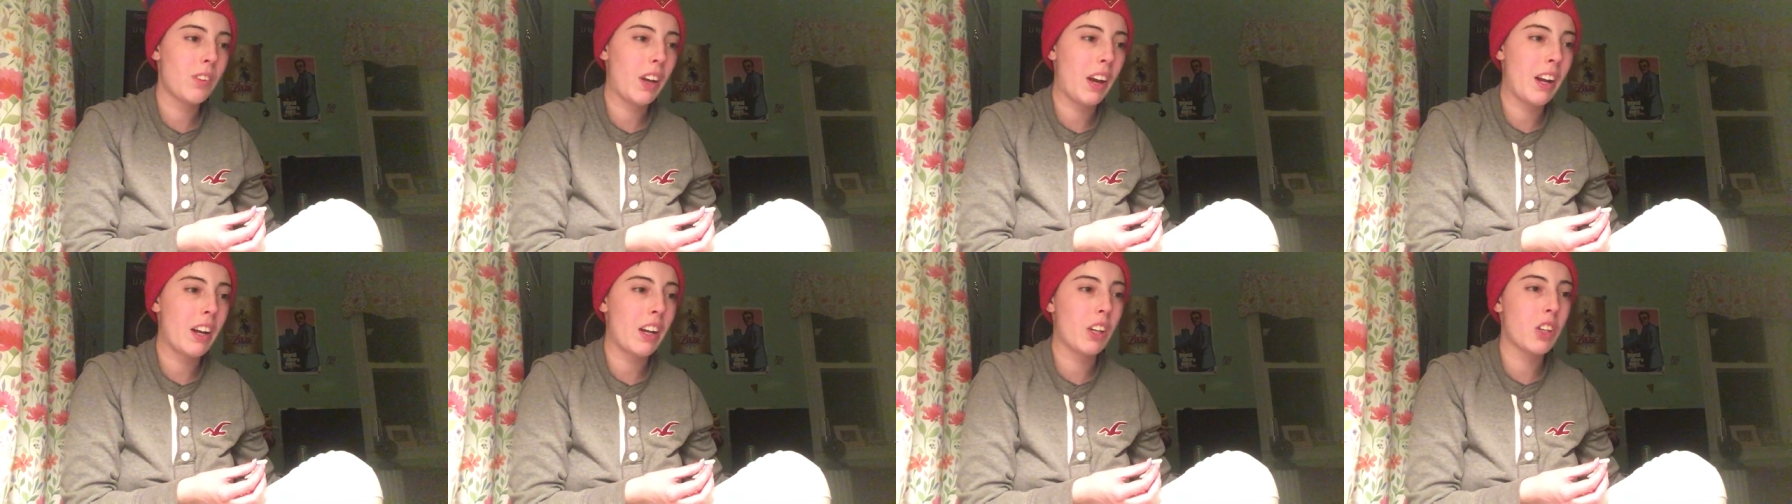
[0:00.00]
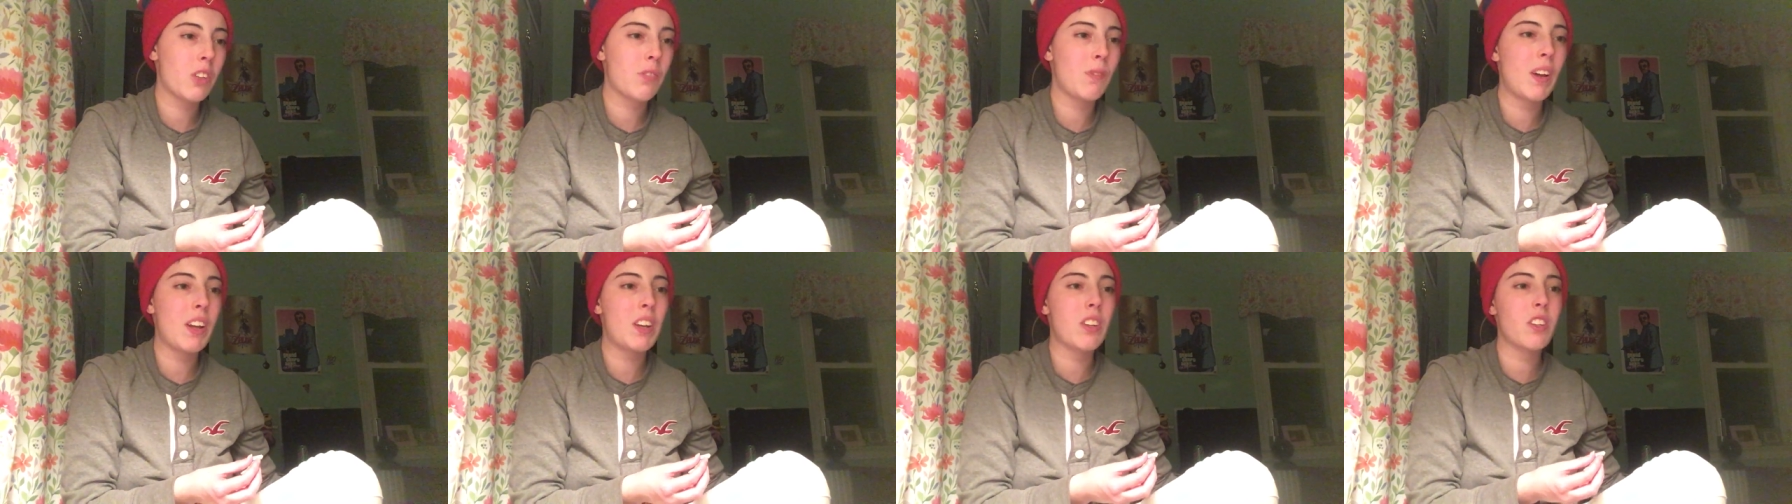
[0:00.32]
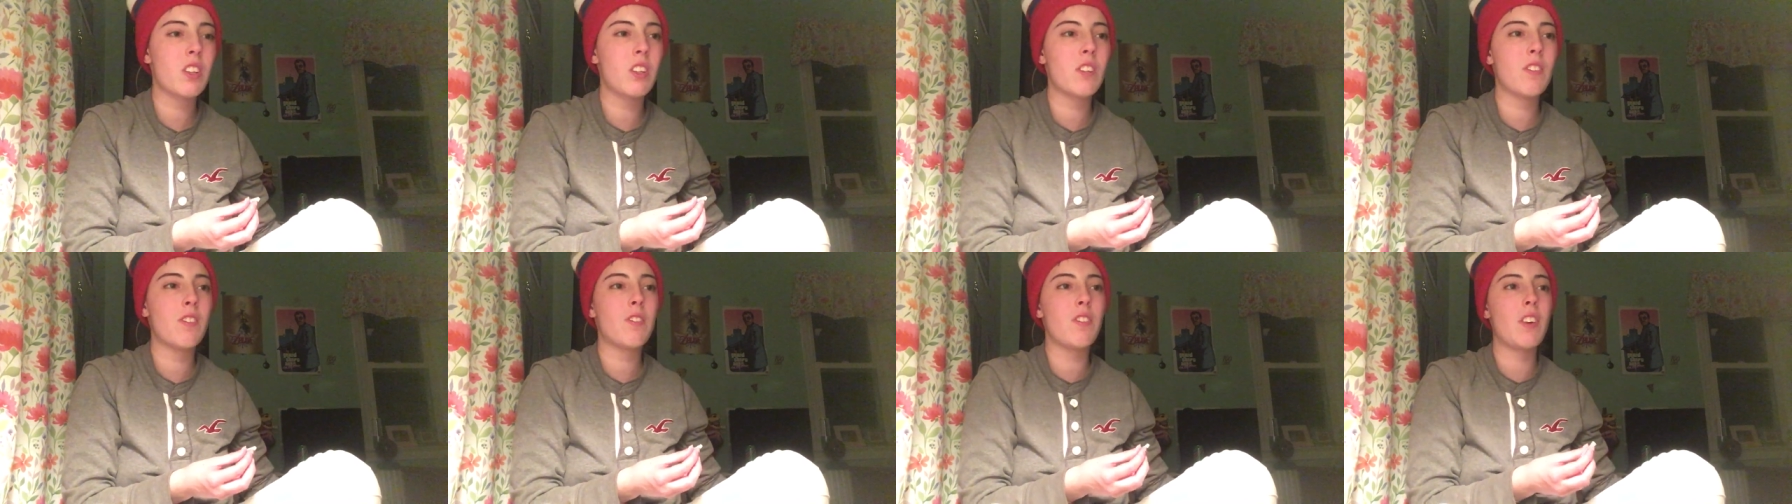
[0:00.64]
kind of
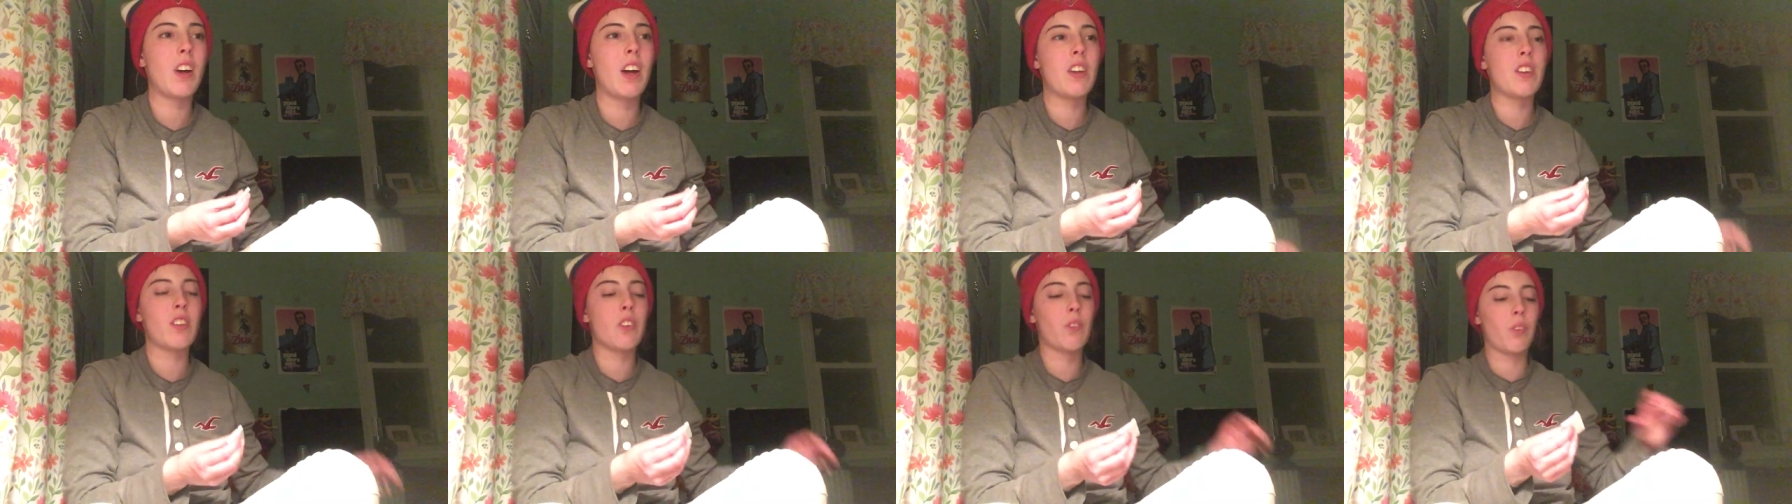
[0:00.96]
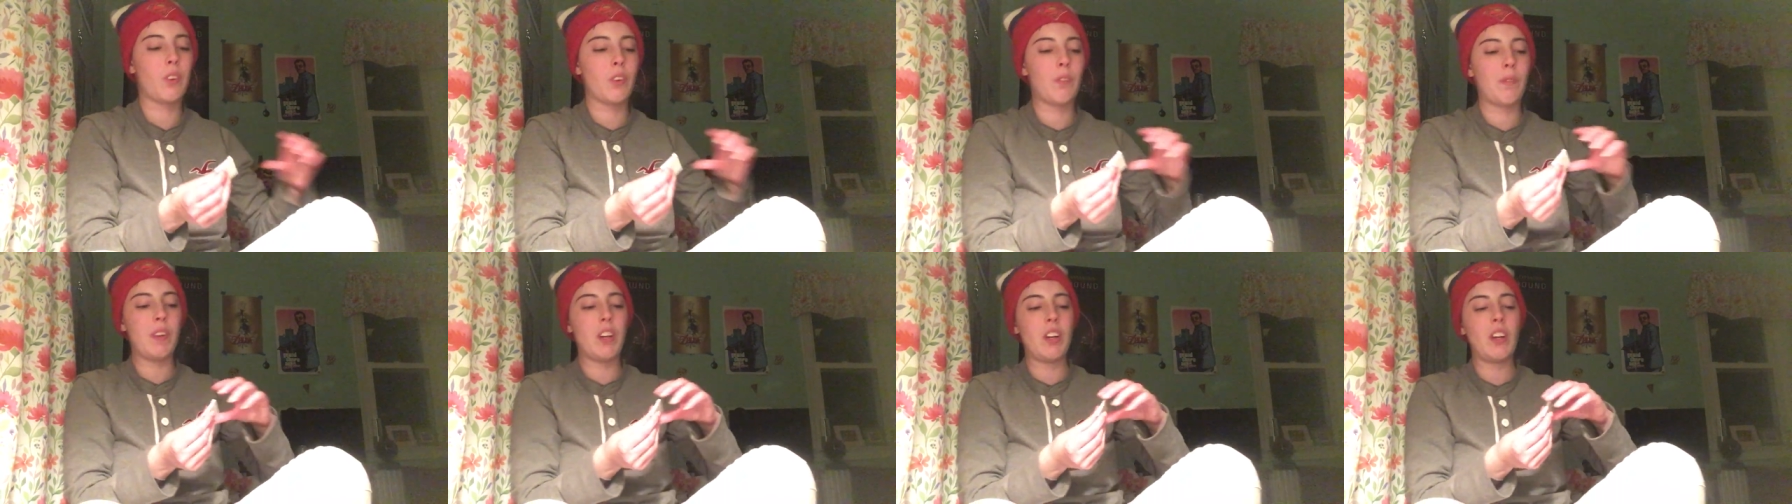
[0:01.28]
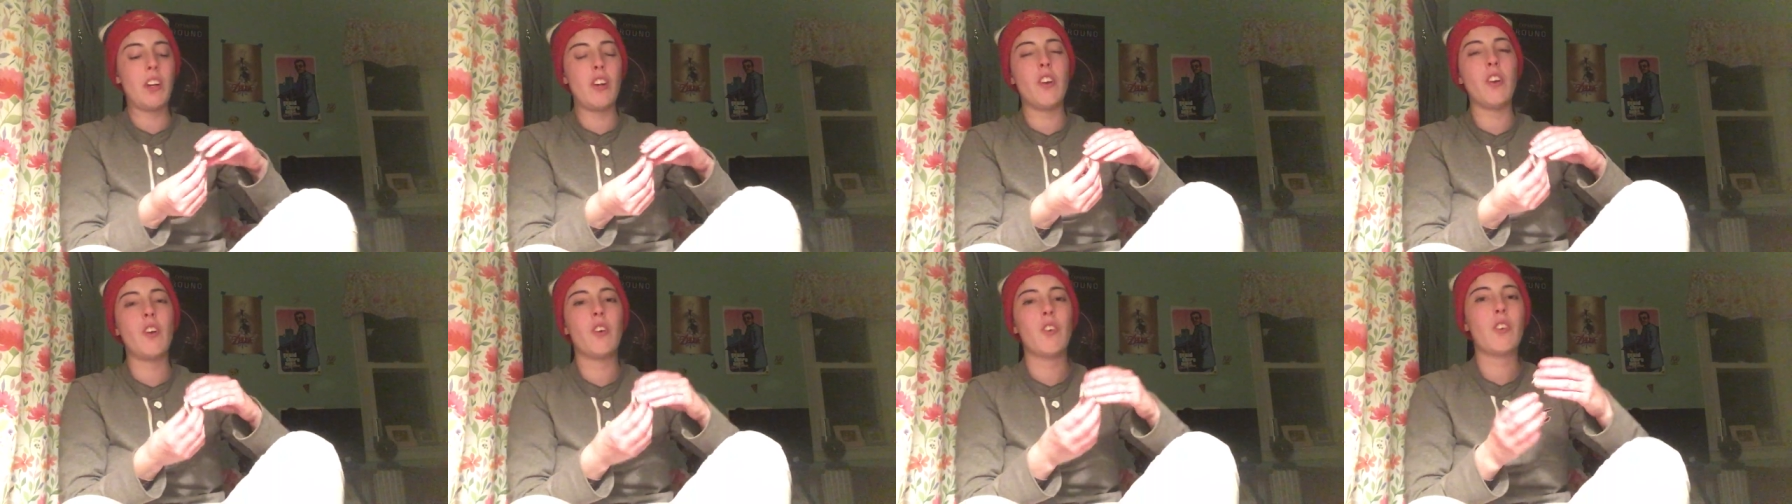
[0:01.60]
expensive as it would be
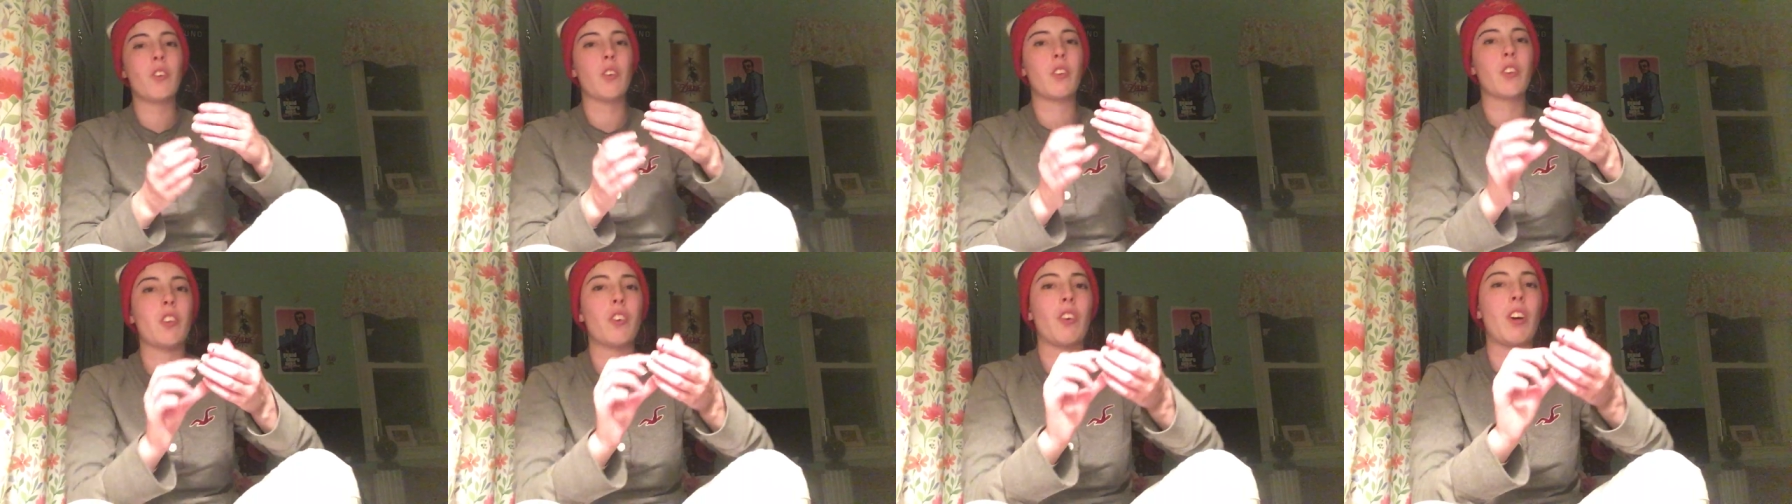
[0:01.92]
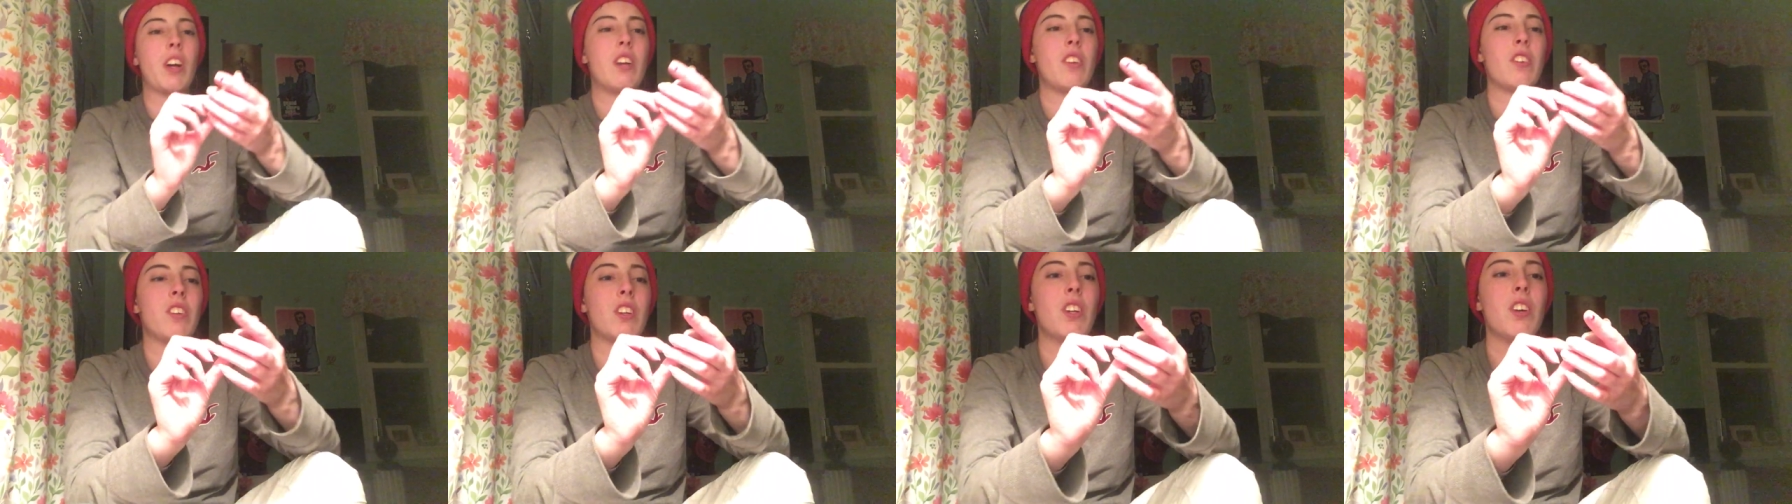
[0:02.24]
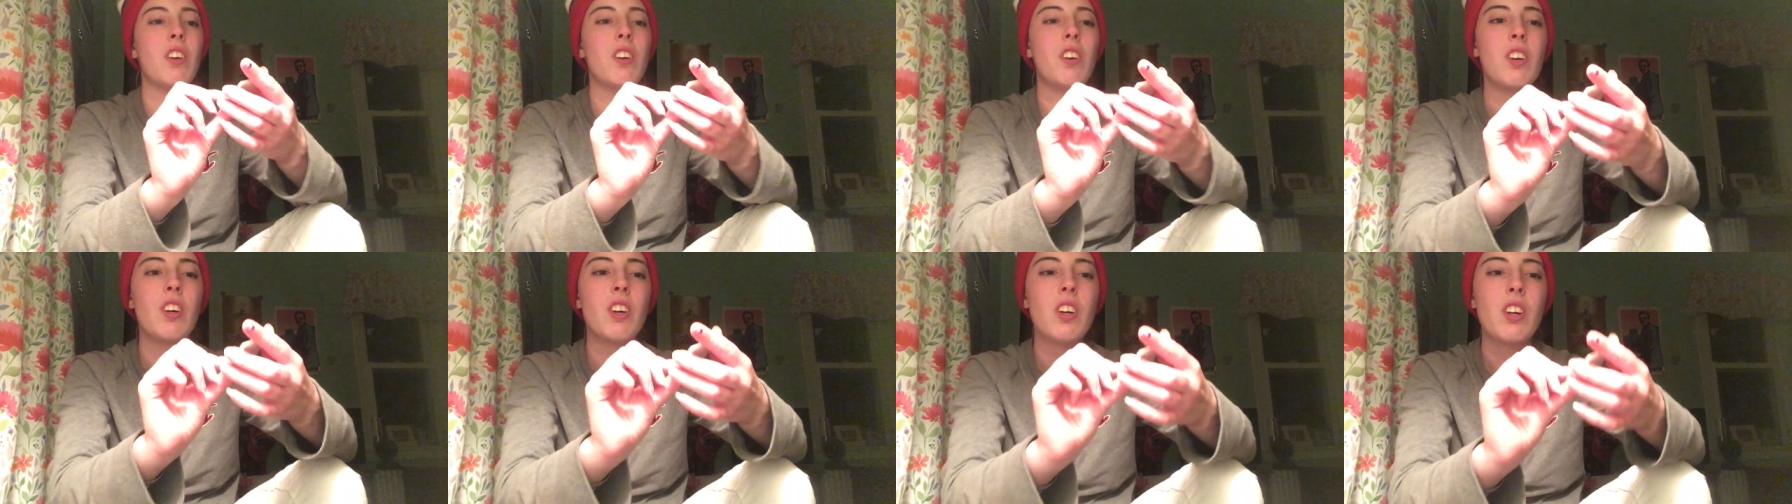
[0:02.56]
new, so it's crazy